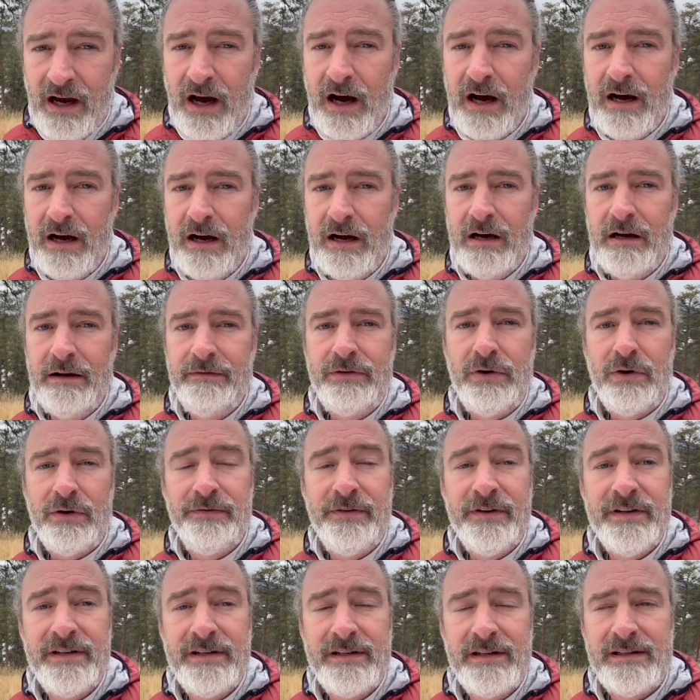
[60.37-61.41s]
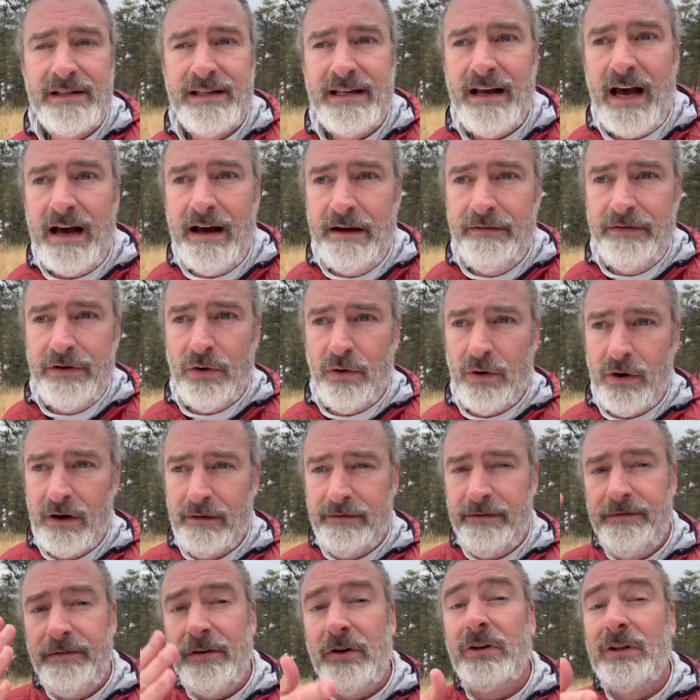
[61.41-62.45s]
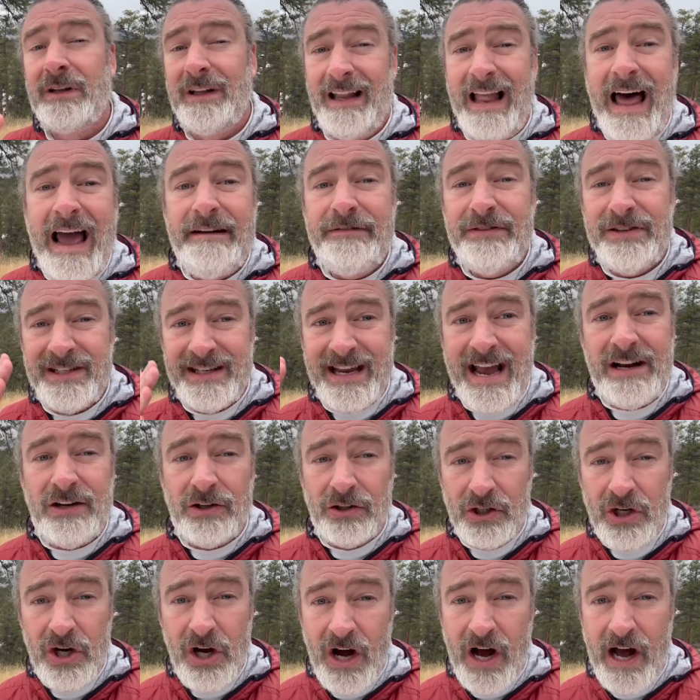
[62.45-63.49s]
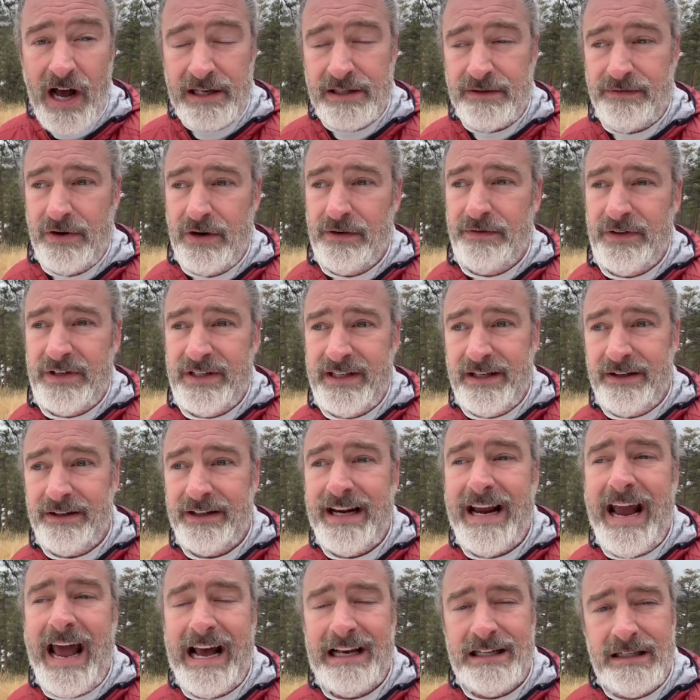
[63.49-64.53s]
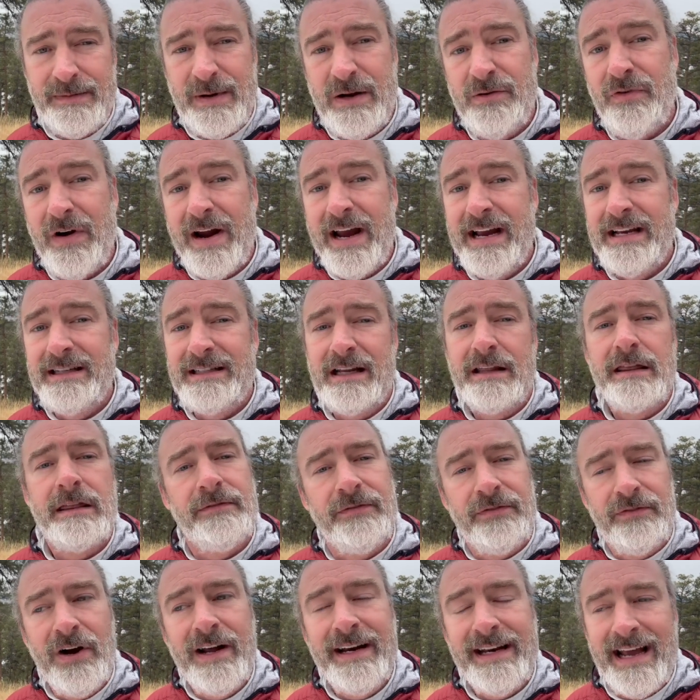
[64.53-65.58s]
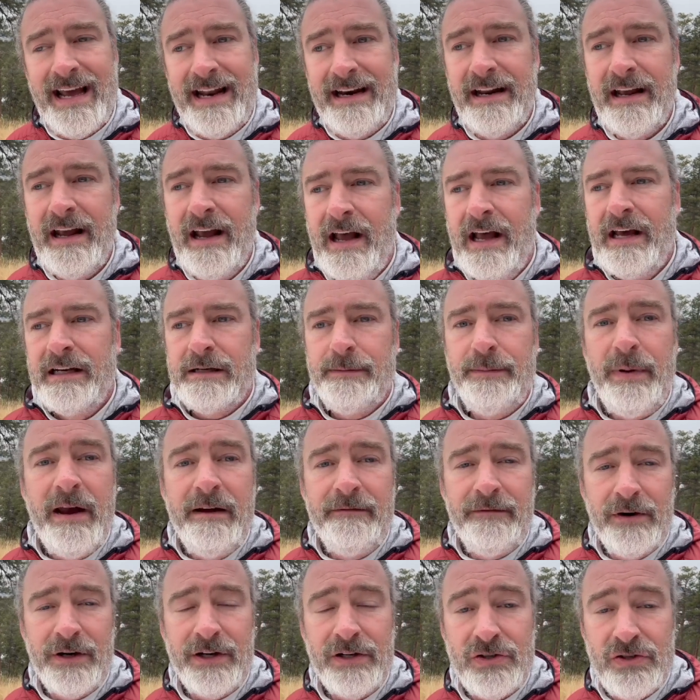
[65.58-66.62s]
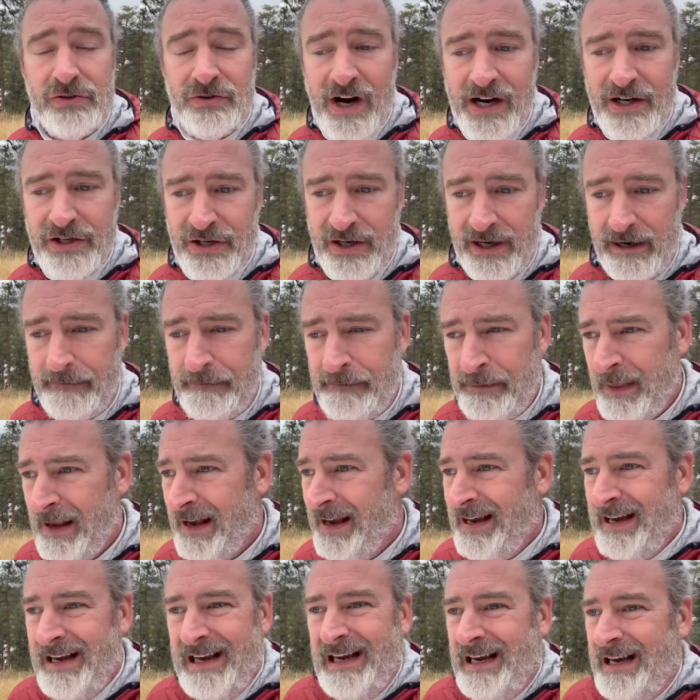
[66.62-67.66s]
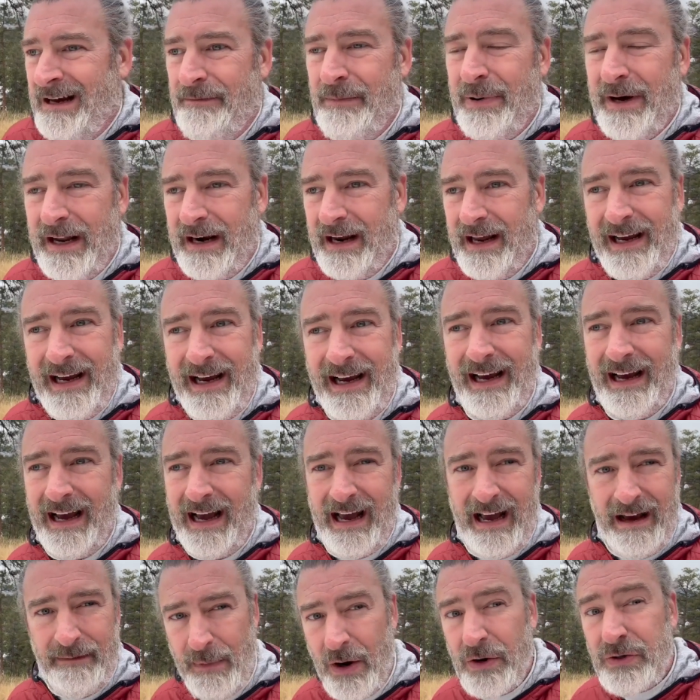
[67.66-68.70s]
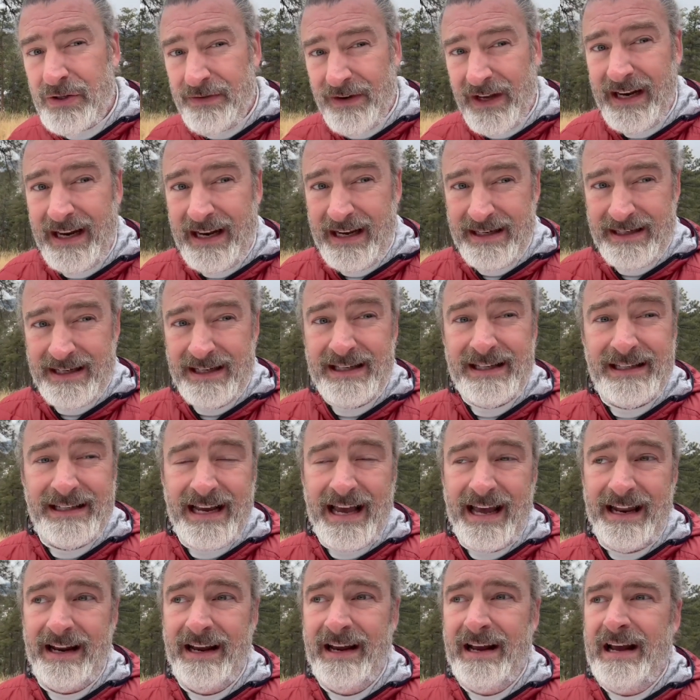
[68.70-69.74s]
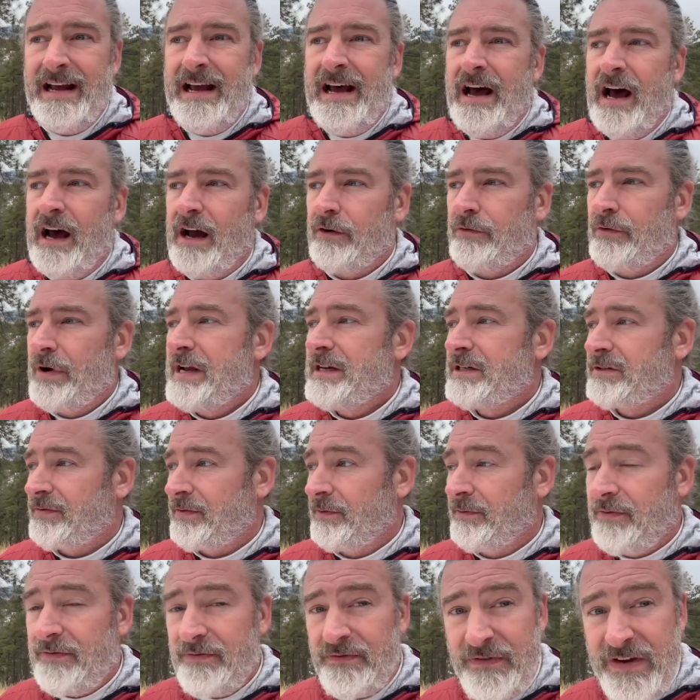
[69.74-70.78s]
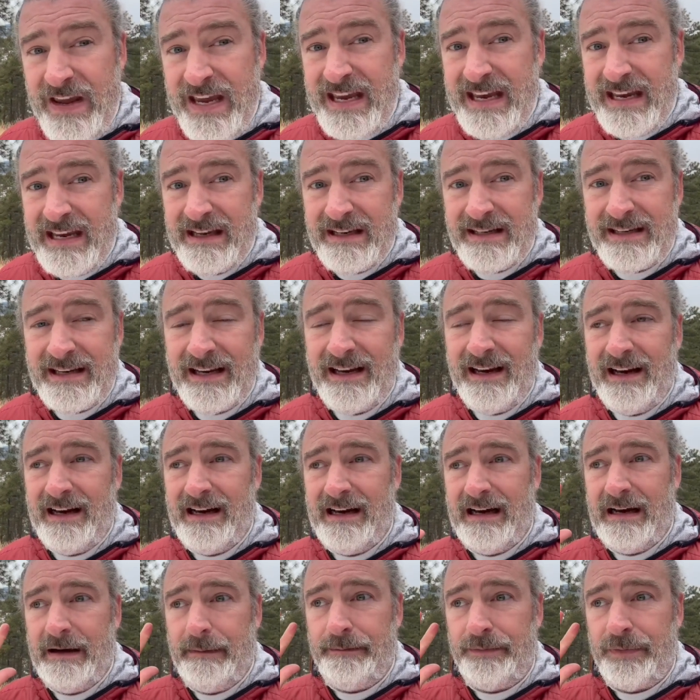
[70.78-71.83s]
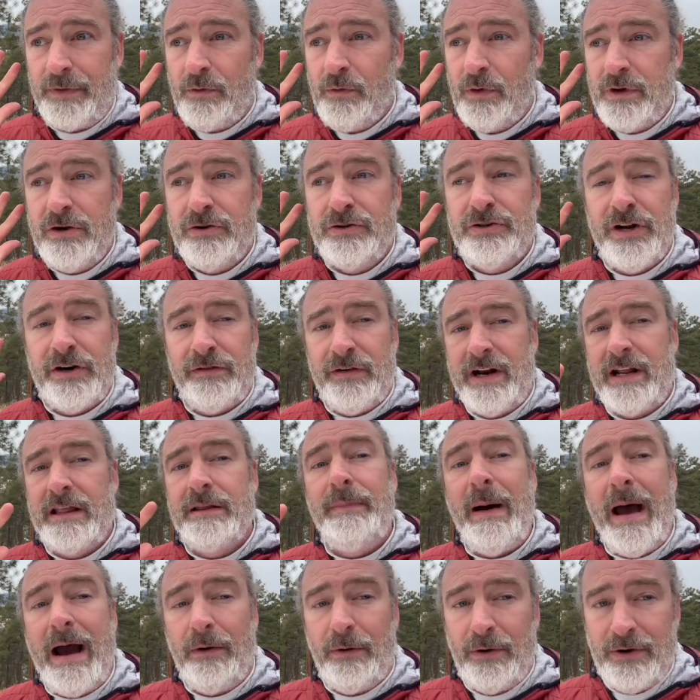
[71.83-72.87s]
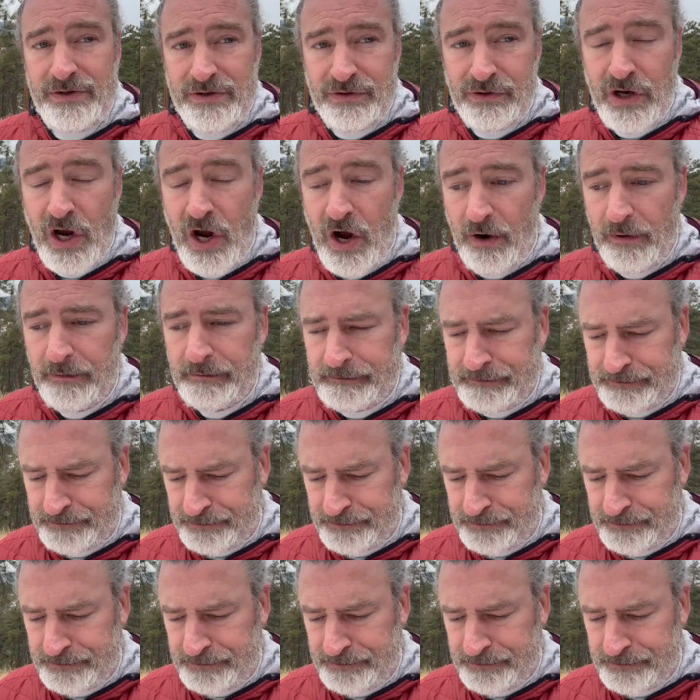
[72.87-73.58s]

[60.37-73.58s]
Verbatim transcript: of your of your full life cycle cost for your facility has to be raised at the front end to pay for construction. But uh, most of it is instead uh, raised from fees um, when you're generating the power as you go.